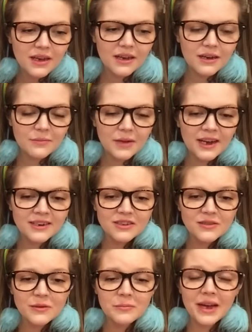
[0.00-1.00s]
Um, I
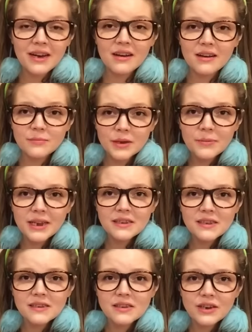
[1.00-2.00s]
just went back on my
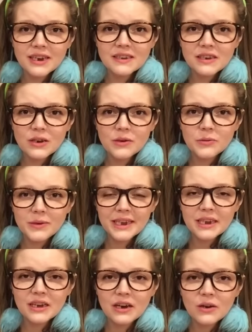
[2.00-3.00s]
meds, as you guys know, a
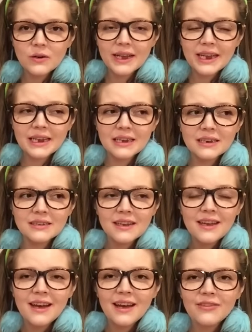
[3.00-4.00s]
week ago, and
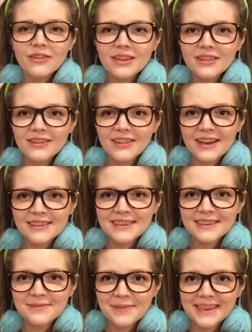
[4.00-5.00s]
I feel like the
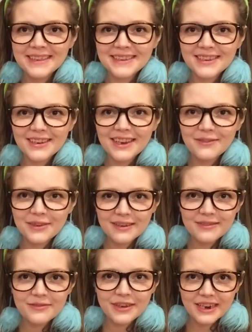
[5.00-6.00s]
glasses make this look
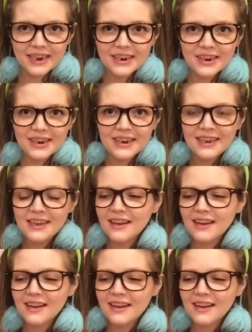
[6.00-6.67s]
even funnier.